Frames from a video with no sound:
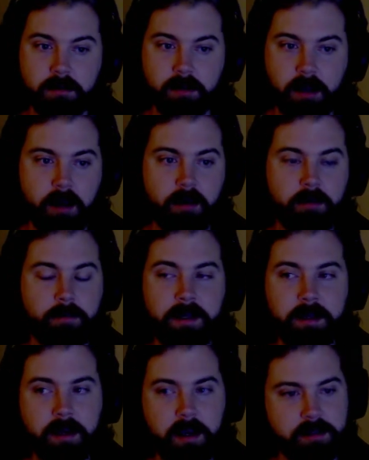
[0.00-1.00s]
Kyle, be
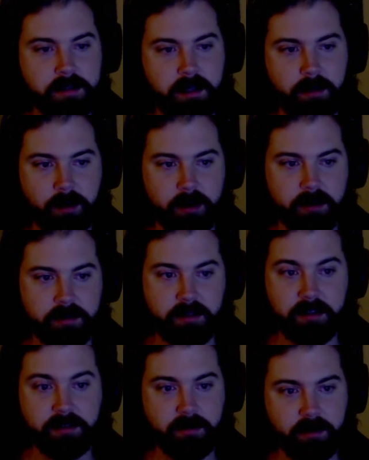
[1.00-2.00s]
nice, Kimber hissed.
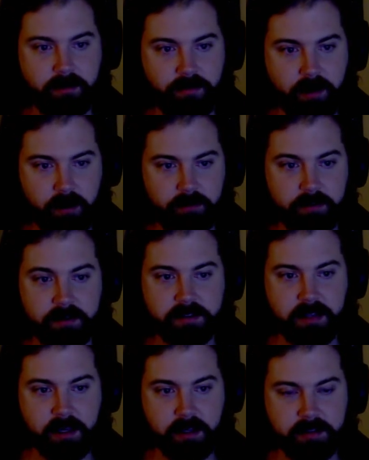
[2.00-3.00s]
He's only 5.
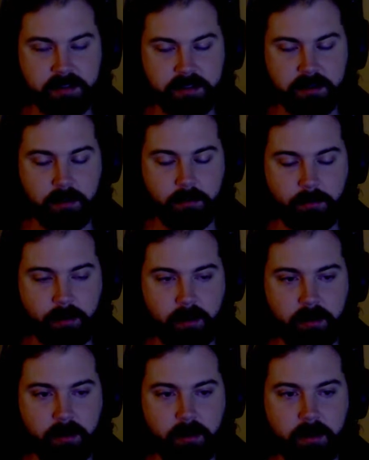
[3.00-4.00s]
6,
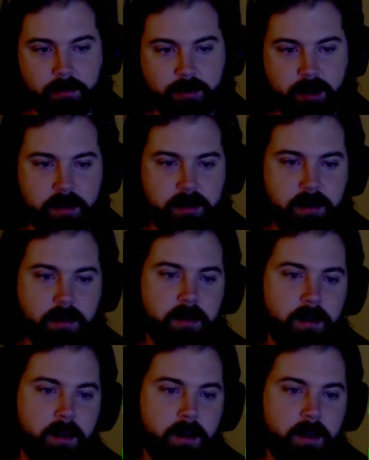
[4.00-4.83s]
Parker objected.